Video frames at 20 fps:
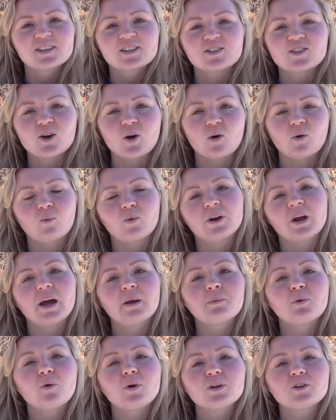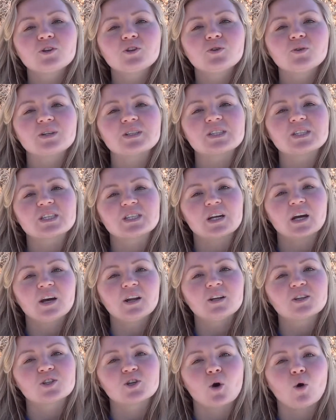So what I'm going to do
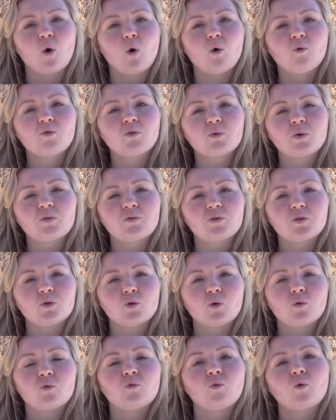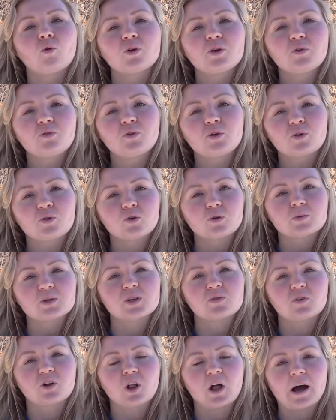instead is go over with you 4 different
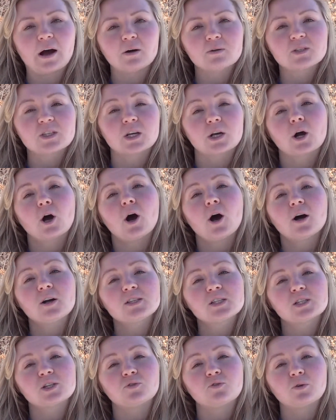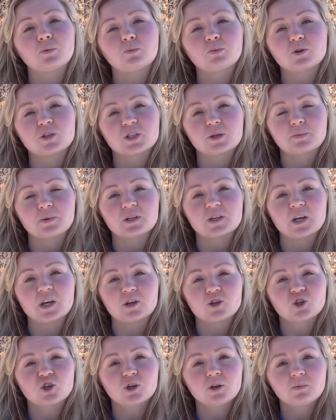groups of clouds that cause different
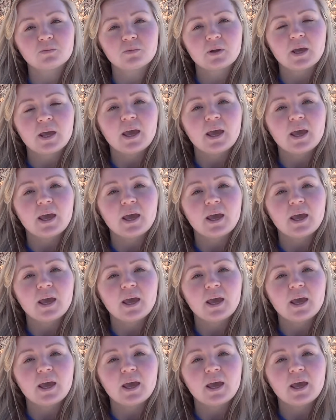precipitation,